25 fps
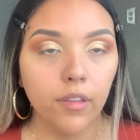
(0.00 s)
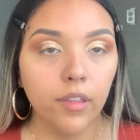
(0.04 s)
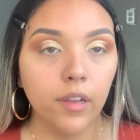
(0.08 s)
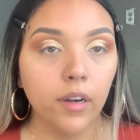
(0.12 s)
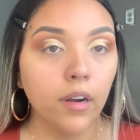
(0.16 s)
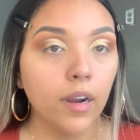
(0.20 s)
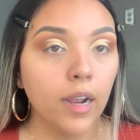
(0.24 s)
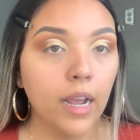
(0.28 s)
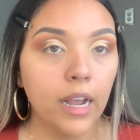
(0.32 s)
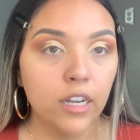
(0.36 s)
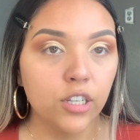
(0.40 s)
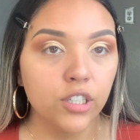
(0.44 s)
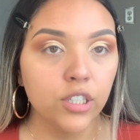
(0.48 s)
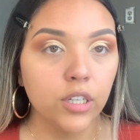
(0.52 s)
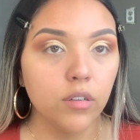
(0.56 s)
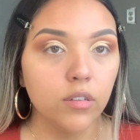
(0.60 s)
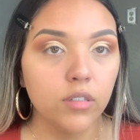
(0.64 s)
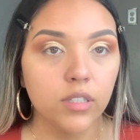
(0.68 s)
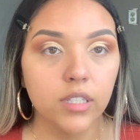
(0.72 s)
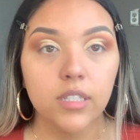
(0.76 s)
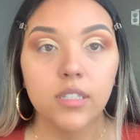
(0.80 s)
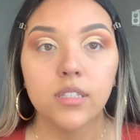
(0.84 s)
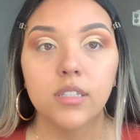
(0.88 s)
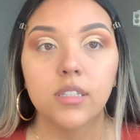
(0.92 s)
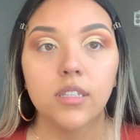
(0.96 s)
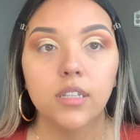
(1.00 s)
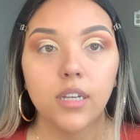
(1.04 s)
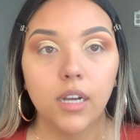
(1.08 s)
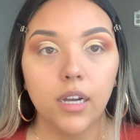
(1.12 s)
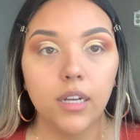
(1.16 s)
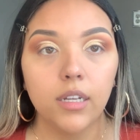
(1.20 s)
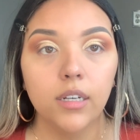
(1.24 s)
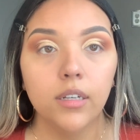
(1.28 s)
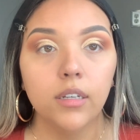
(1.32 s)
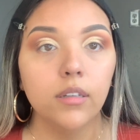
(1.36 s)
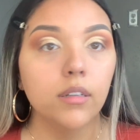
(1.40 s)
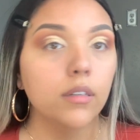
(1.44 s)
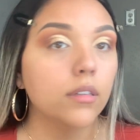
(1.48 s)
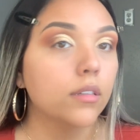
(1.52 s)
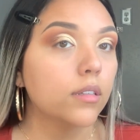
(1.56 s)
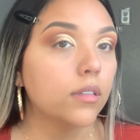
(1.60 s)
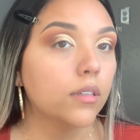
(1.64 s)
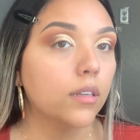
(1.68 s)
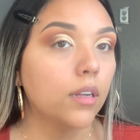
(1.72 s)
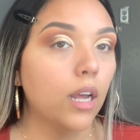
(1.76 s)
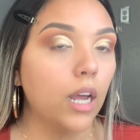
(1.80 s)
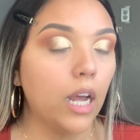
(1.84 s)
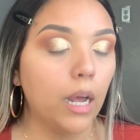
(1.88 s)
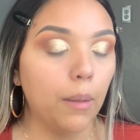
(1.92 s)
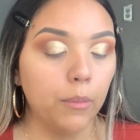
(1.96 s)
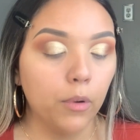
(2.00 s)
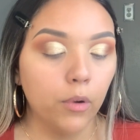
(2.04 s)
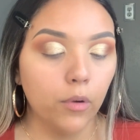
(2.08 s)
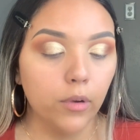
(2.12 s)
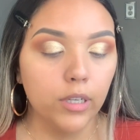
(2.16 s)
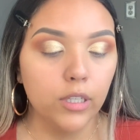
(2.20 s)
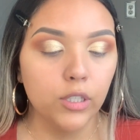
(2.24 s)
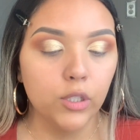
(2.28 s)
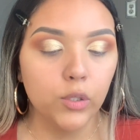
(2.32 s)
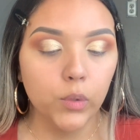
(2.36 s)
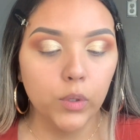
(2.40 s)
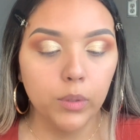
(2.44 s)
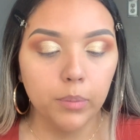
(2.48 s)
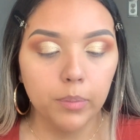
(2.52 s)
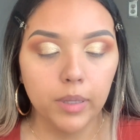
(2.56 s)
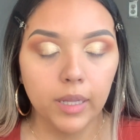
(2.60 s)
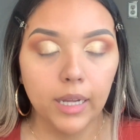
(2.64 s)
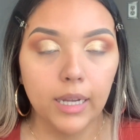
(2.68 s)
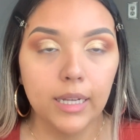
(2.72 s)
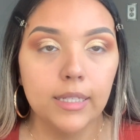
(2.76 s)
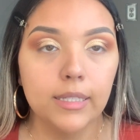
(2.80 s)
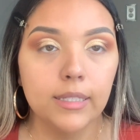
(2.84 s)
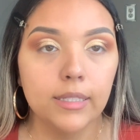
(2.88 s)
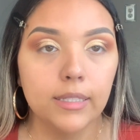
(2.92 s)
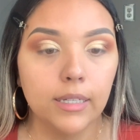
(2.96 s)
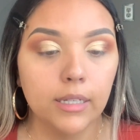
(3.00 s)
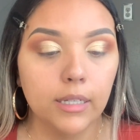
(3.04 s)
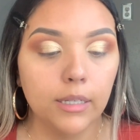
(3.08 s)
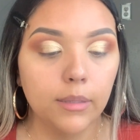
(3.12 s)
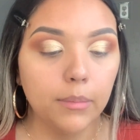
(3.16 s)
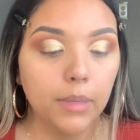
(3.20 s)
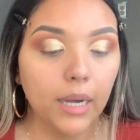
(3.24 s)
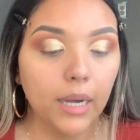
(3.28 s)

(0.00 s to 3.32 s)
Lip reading: that our eyeshadows is done, I'm going to apply some